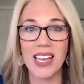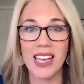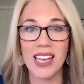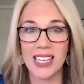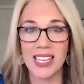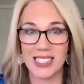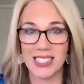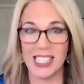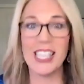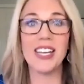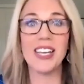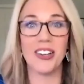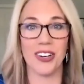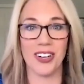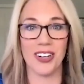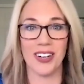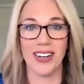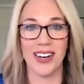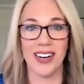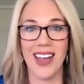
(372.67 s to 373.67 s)
is
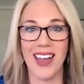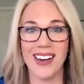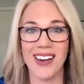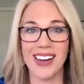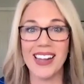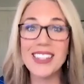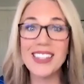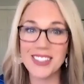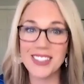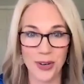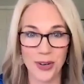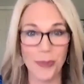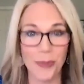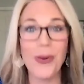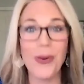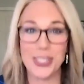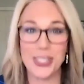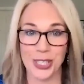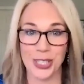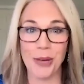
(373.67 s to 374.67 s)
here and he's on a
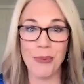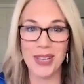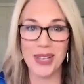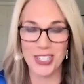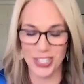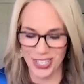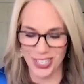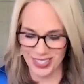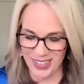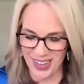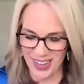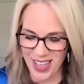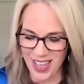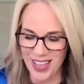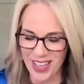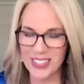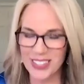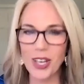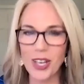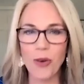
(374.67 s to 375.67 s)
rescue mission.
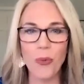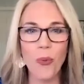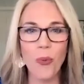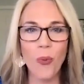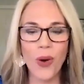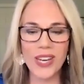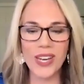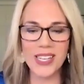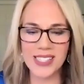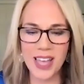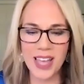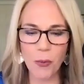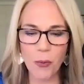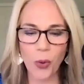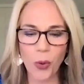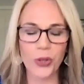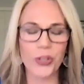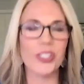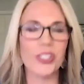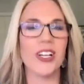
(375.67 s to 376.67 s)
So, what is that
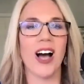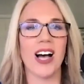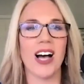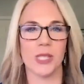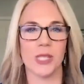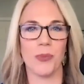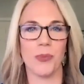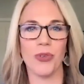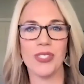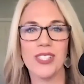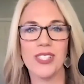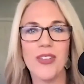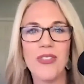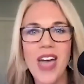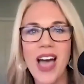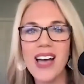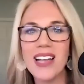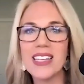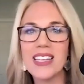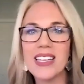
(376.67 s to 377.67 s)
word gospel? So,
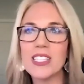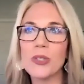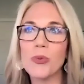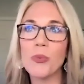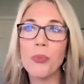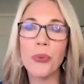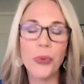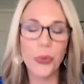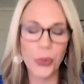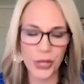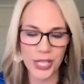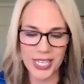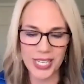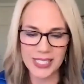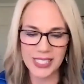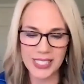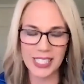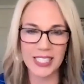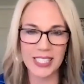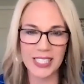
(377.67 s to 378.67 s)
that is pretty
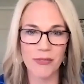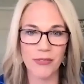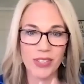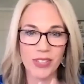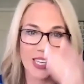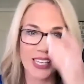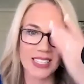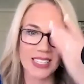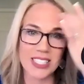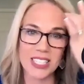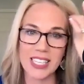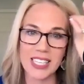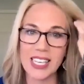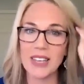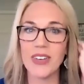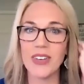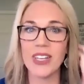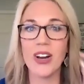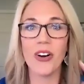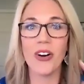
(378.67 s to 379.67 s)
significant to
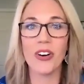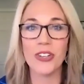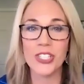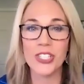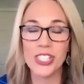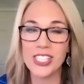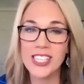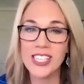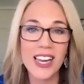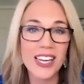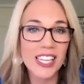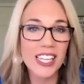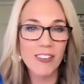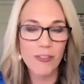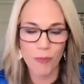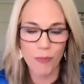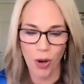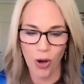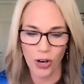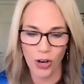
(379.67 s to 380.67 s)
even our study
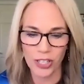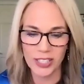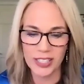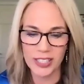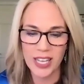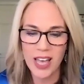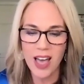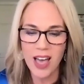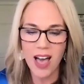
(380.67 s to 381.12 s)
of Mark.